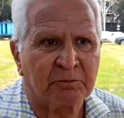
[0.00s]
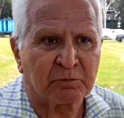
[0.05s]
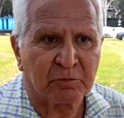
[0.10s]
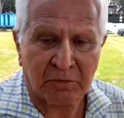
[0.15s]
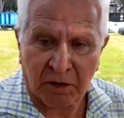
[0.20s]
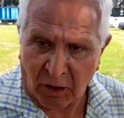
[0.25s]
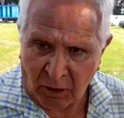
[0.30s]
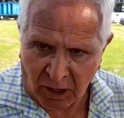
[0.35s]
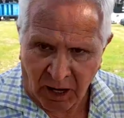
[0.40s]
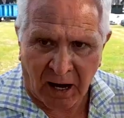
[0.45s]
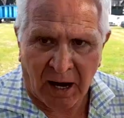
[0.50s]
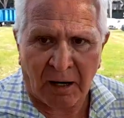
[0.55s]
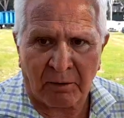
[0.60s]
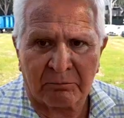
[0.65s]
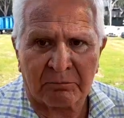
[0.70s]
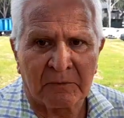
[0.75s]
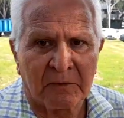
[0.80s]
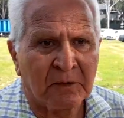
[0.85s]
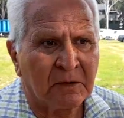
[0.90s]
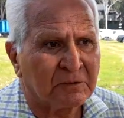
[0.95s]
Now I have
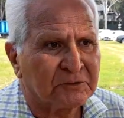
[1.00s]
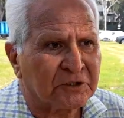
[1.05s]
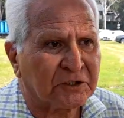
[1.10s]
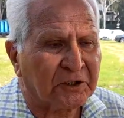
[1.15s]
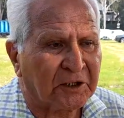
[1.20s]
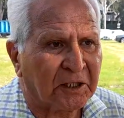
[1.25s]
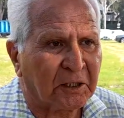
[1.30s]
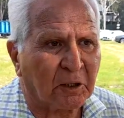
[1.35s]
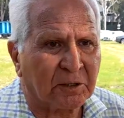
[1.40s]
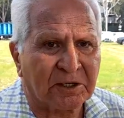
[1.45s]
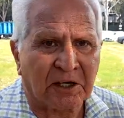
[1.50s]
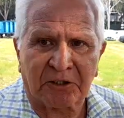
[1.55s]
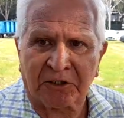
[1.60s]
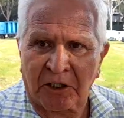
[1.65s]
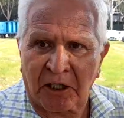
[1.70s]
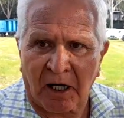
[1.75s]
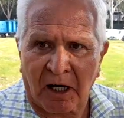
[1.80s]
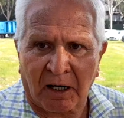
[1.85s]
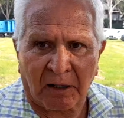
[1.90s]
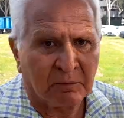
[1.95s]
sitting on the
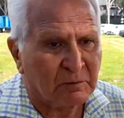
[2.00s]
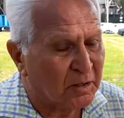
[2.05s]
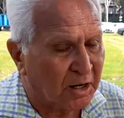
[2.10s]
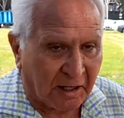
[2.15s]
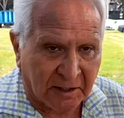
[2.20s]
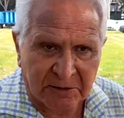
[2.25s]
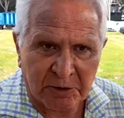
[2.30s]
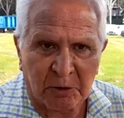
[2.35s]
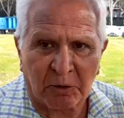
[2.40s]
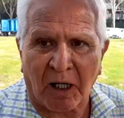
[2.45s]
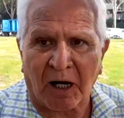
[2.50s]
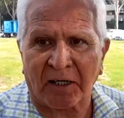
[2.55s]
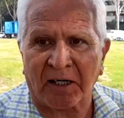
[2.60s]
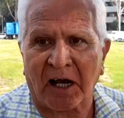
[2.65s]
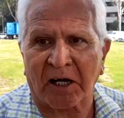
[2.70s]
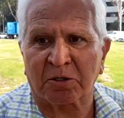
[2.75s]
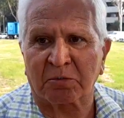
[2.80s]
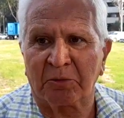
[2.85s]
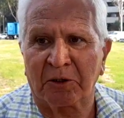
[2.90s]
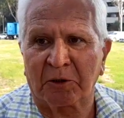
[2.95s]
chair and you can't
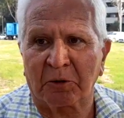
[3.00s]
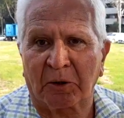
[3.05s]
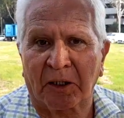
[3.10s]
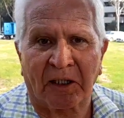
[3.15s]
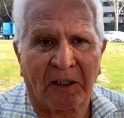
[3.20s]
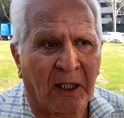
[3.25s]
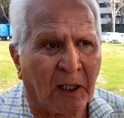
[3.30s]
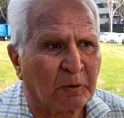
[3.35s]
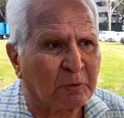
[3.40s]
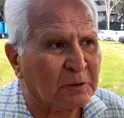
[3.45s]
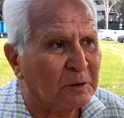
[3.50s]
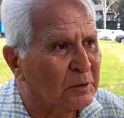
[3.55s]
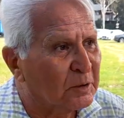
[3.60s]
ask me to get out.